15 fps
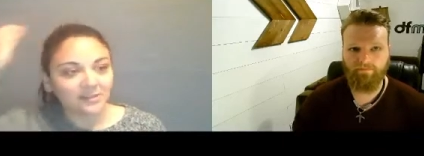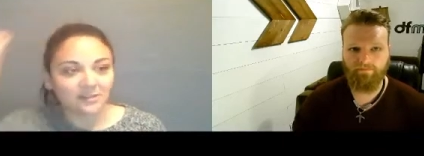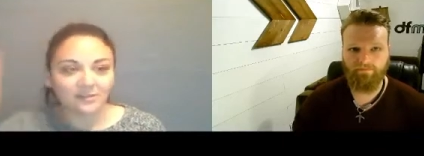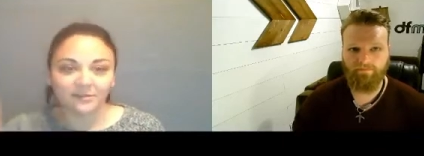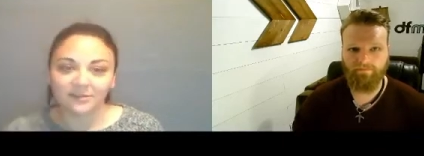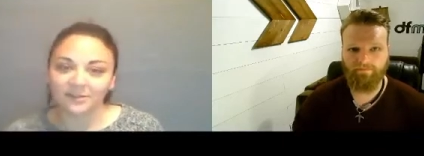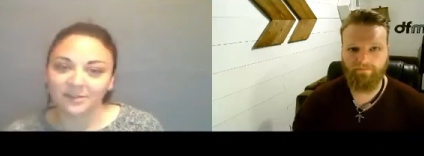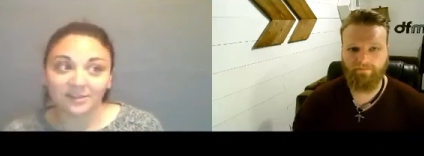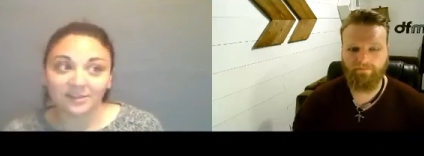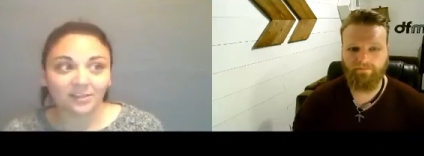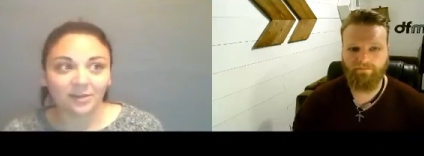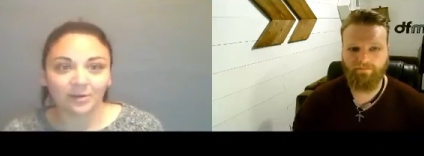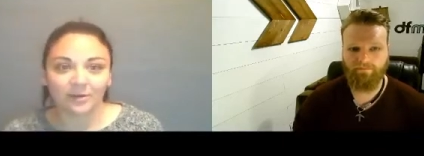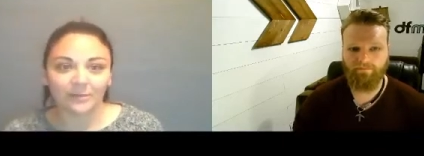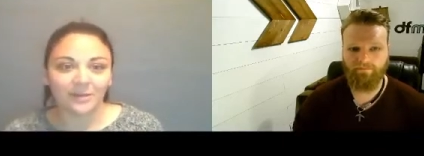Speaker 1: it's just so
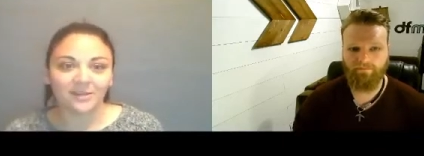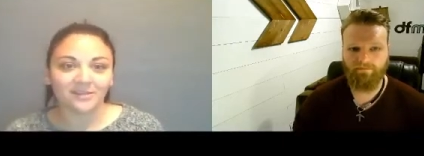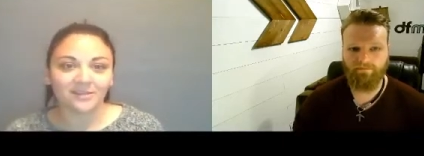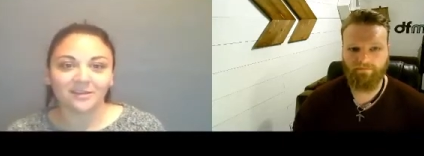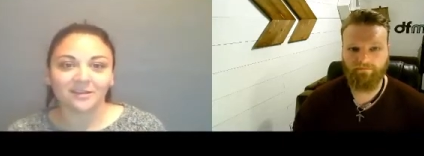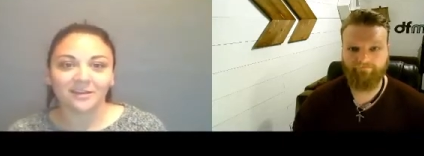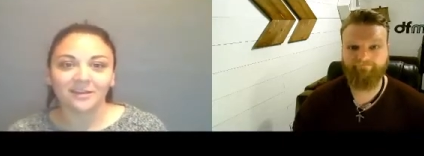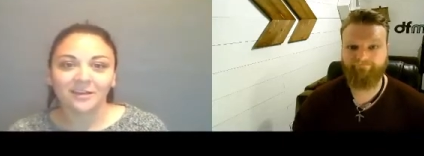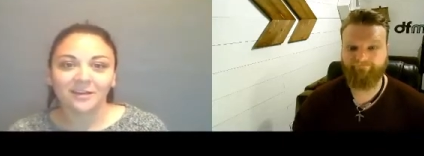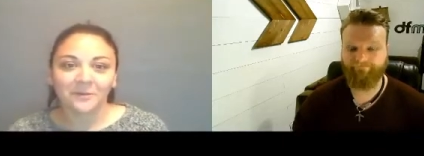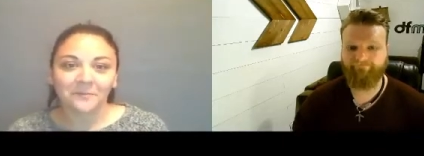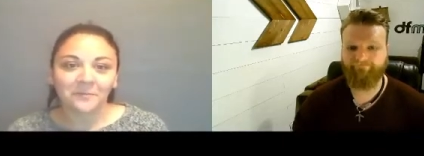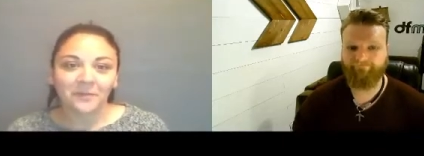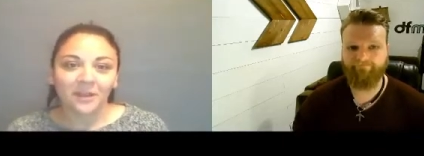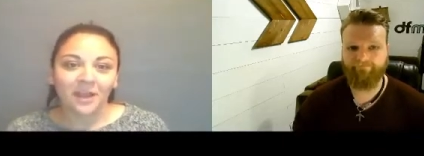amazing i
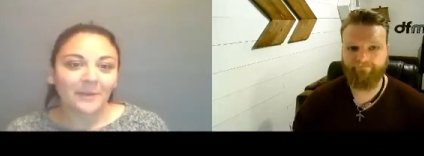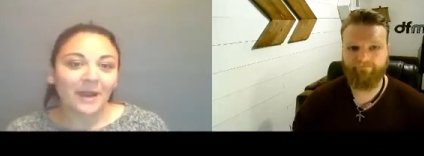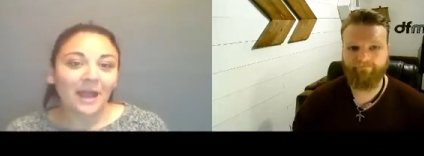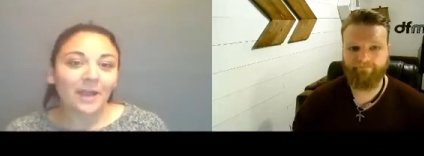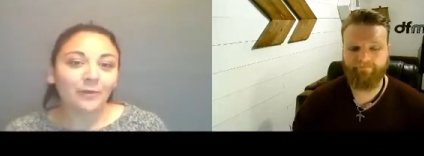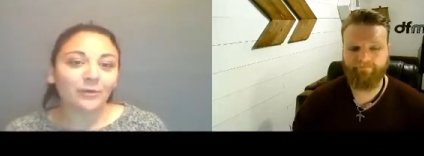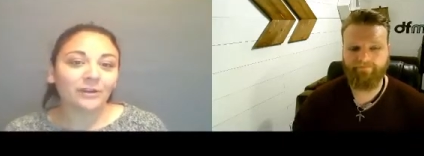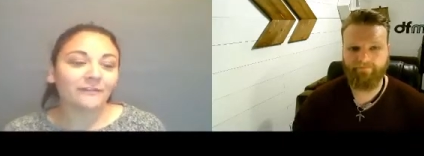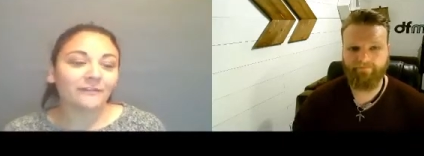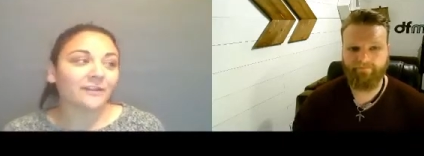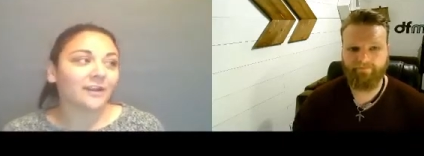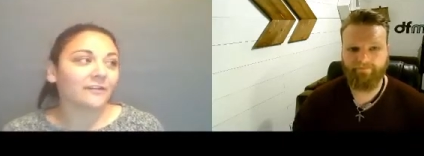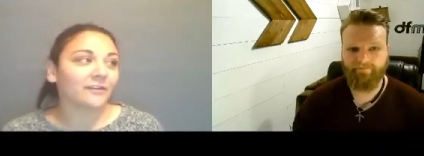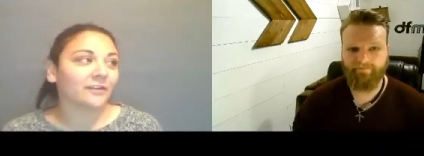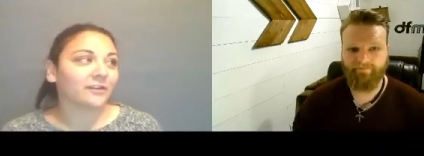mean i would have never
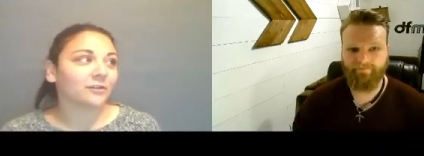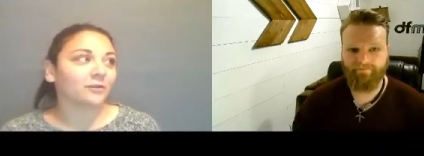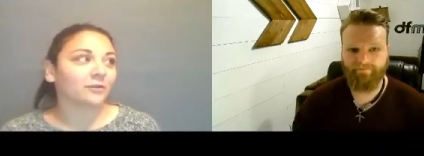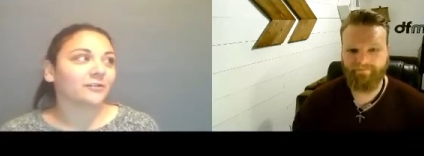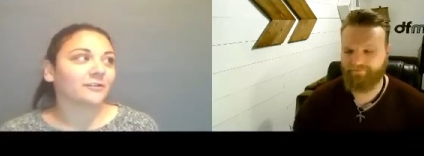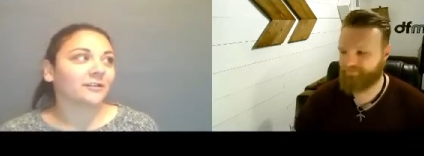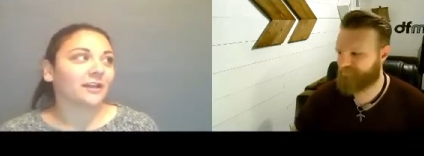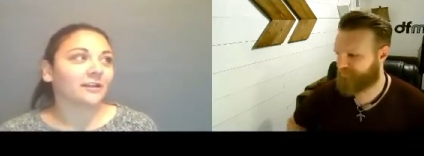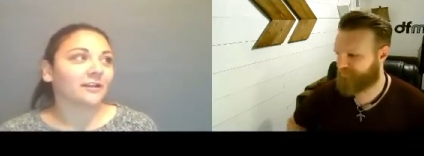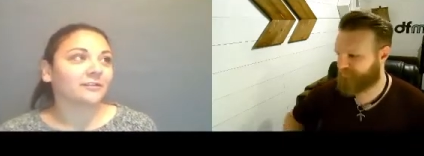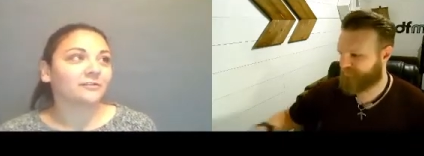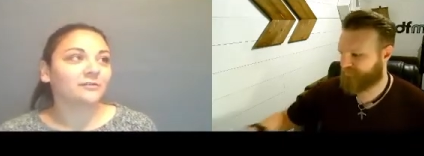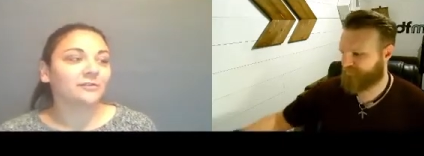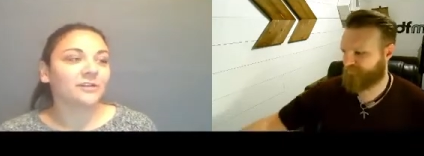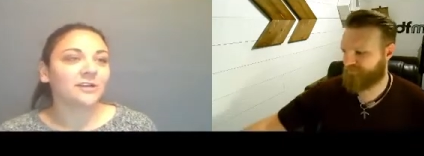thought like two
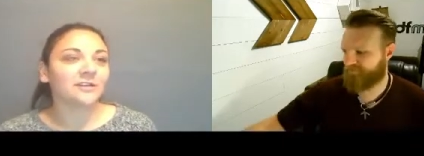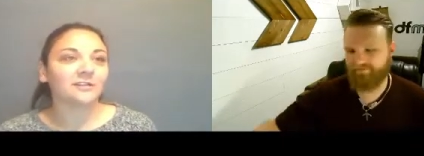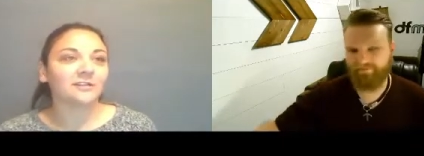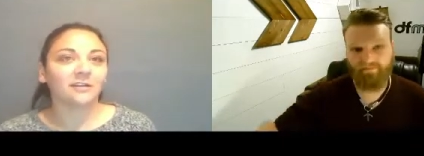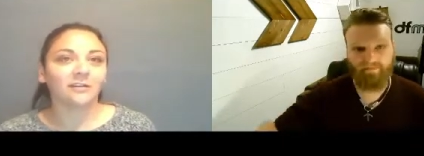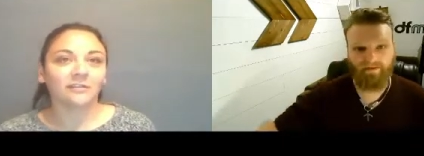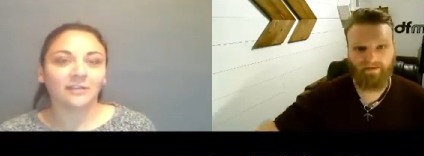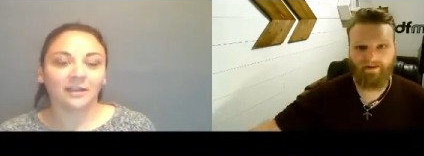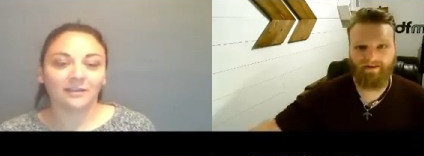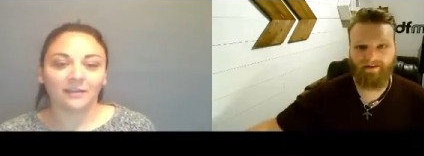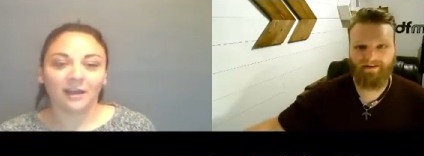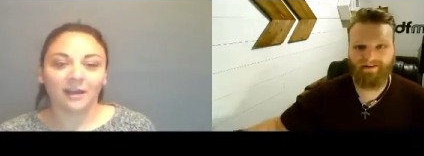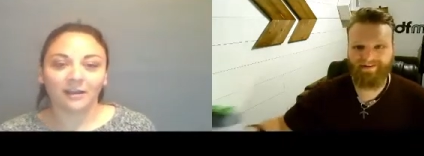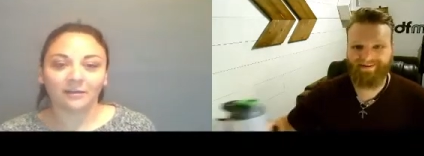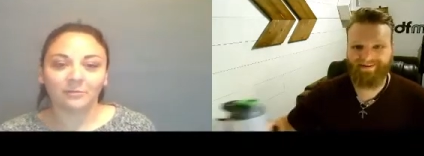years ago that i'd
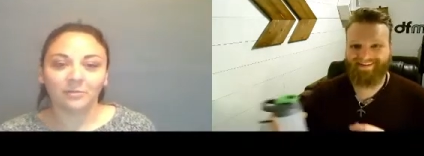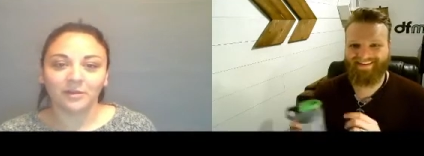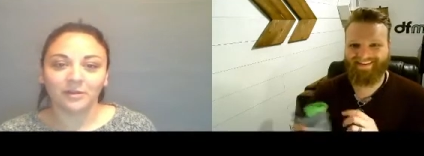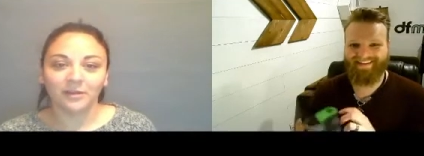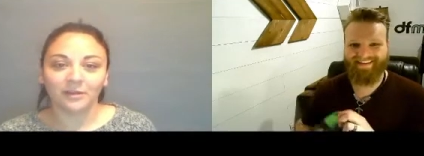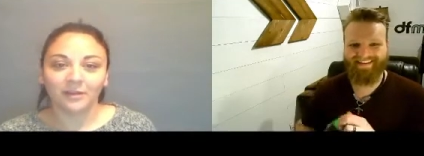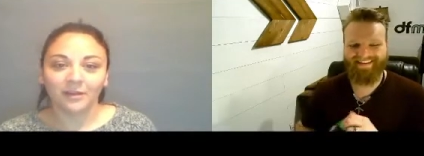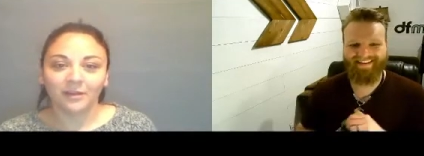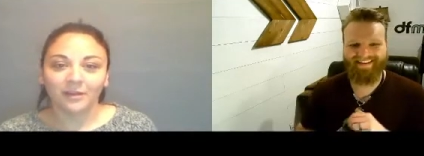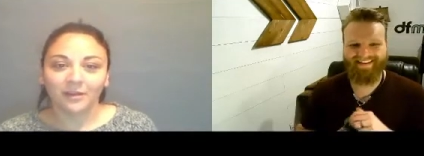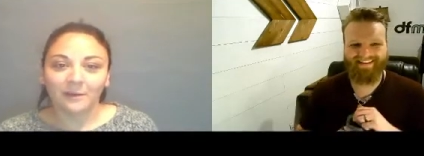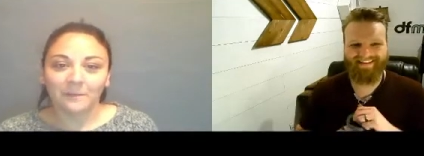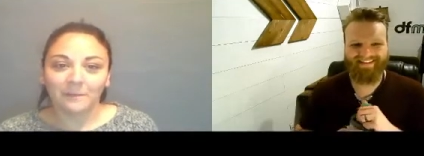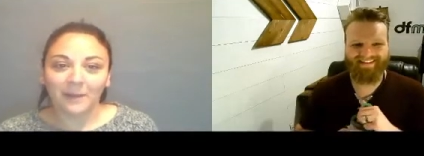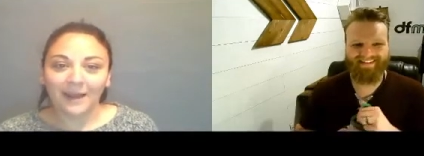be my
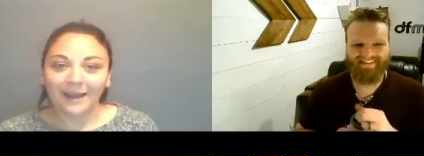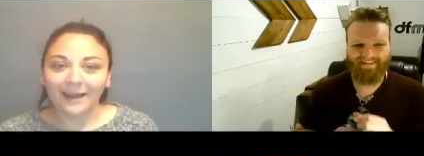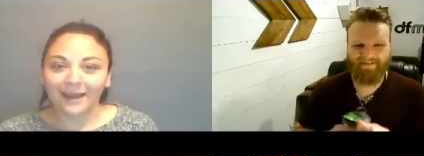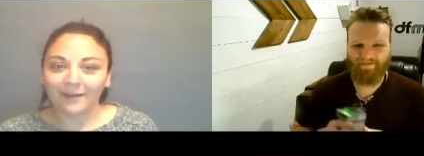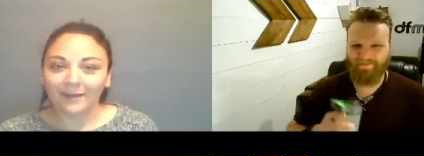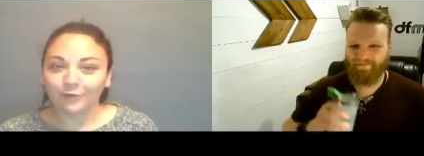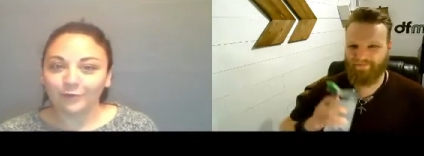life would be